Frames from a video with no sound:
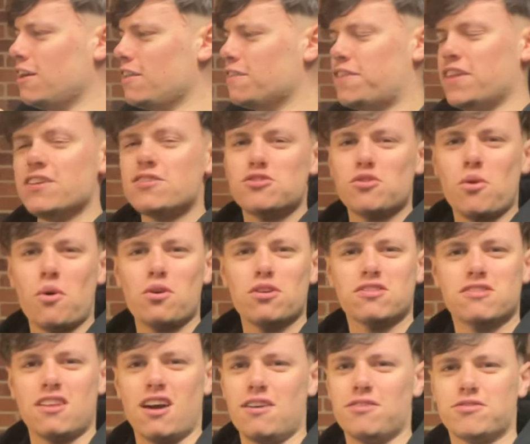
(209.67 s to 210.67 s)
This sort of
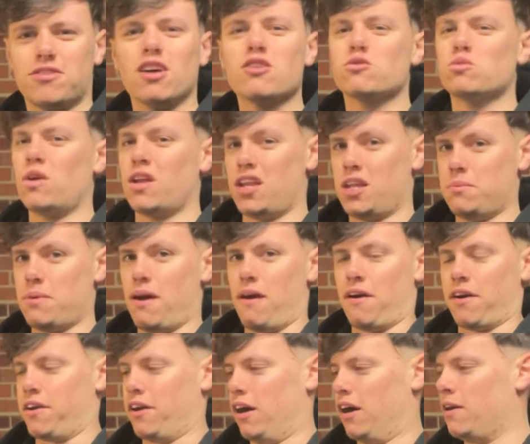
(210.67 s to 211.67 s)
stuff does well in
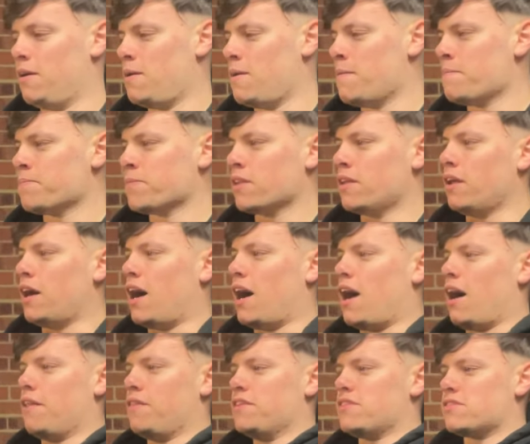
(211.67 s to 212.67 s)
America.
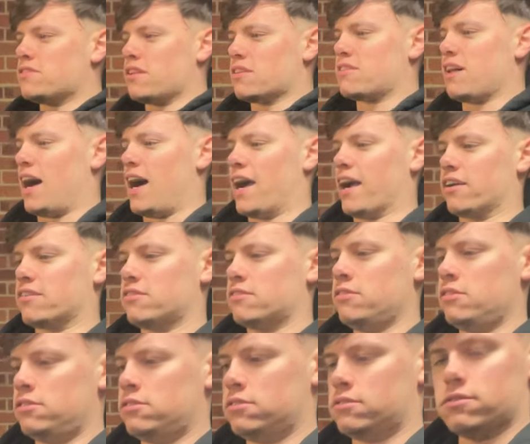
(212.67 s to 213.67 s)
Uh, this is the tag
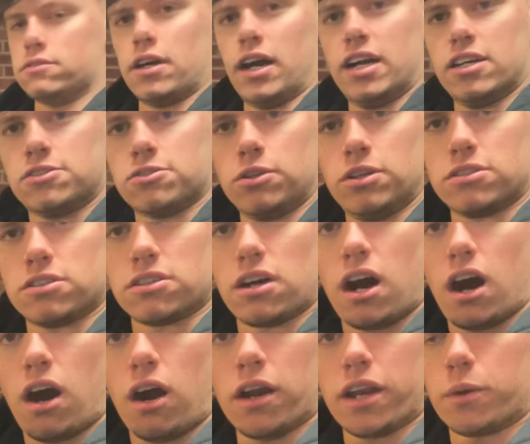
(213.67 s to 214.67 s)
that it's on, it's like
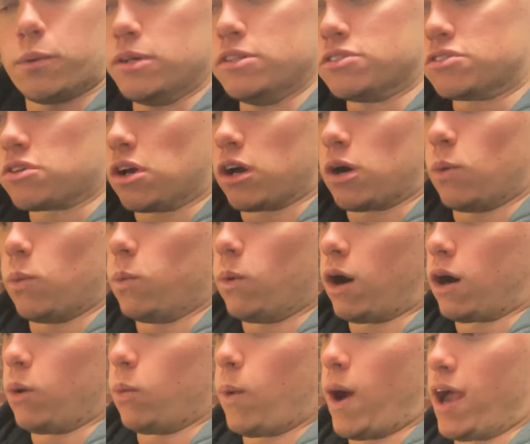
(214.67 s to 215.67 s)
Harley Quinn's, like a,
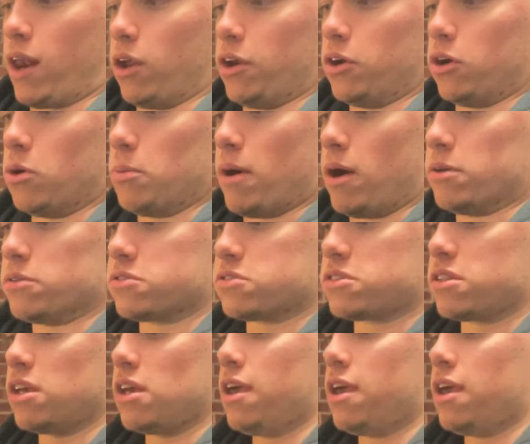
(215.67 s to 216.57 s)
like a whale on it almost.